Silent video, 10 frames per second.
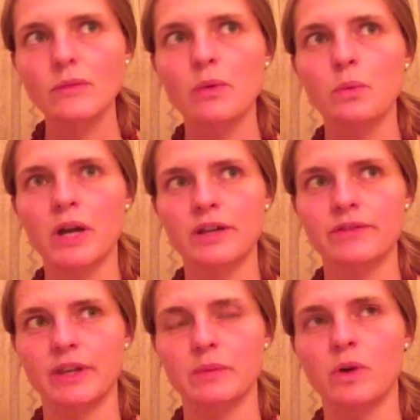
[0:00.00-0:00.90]
One
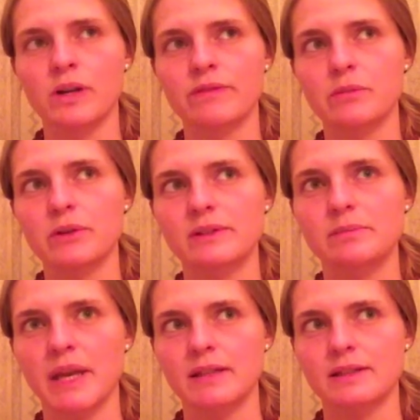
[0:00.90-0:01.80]
of the
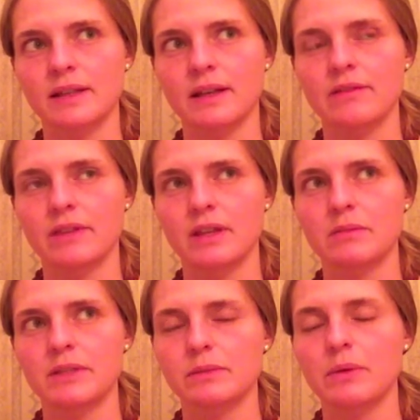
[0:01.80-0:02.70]
most basic of
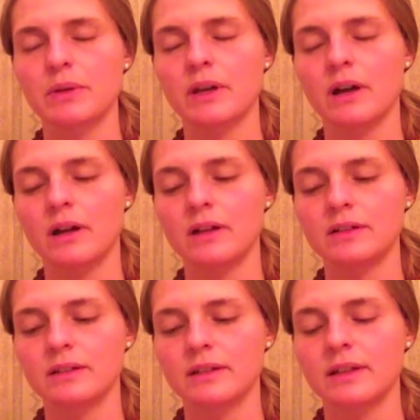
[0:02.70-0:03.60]
them, is what we
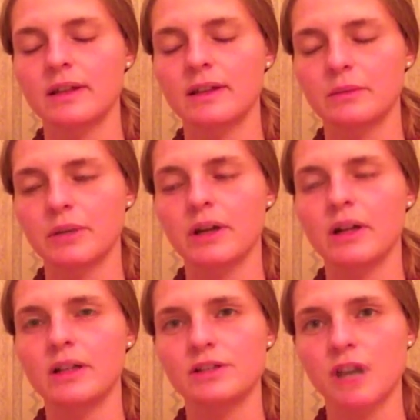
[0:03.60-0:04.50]
call
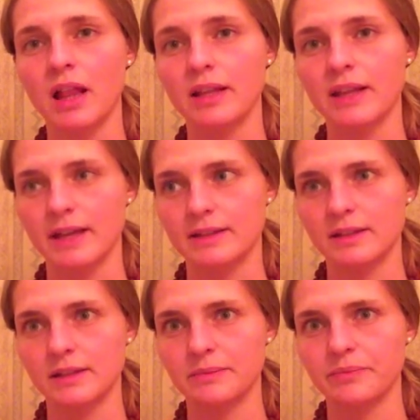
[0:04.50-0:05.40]

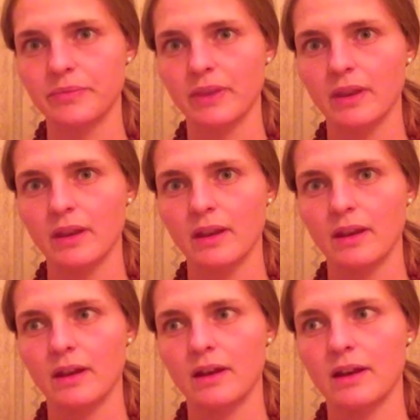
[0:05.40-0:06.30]
jalaneti,
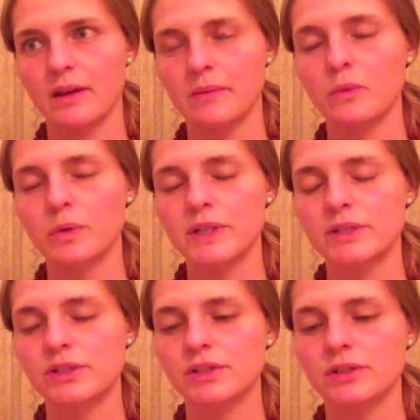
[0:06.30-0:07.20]

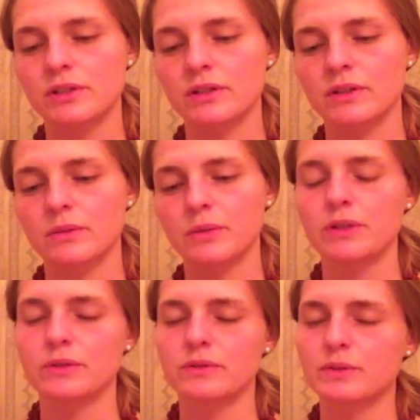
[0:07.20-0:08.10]
which we
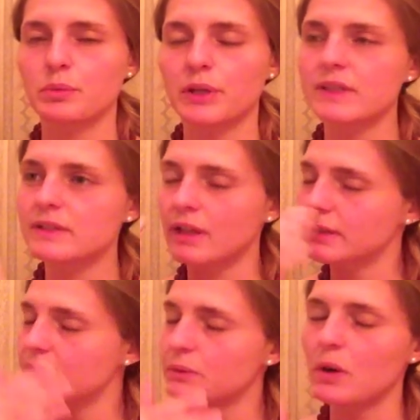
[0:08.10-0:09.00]
use to put
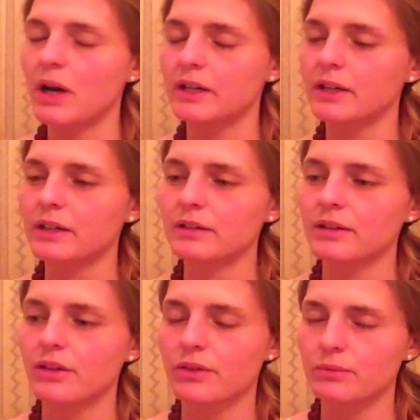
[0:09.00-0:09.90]
salty water
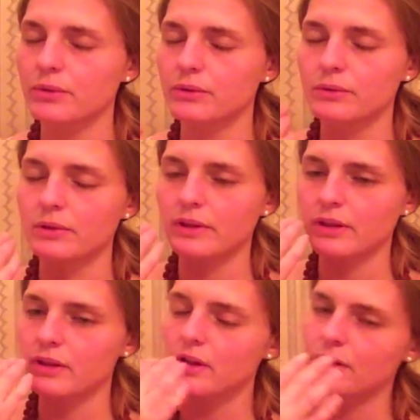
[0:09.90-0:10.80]
through
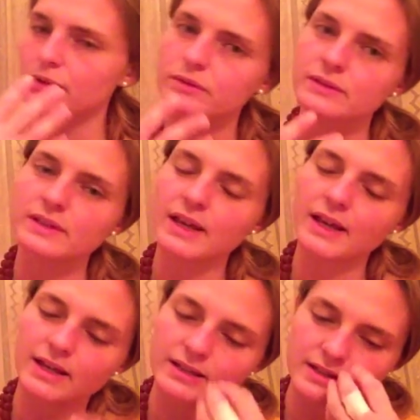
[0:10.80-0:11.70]
the nose
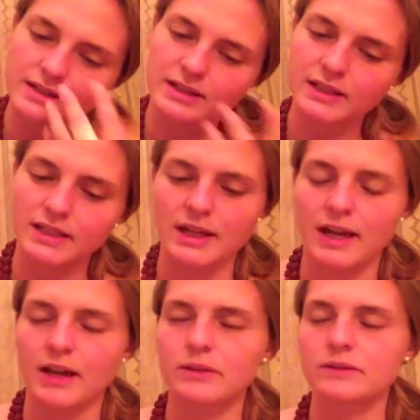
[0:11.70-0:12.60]
and clean
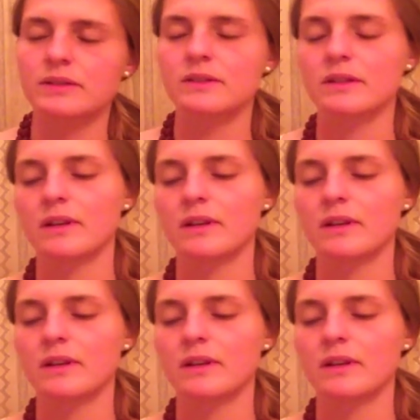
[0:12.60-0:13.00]
out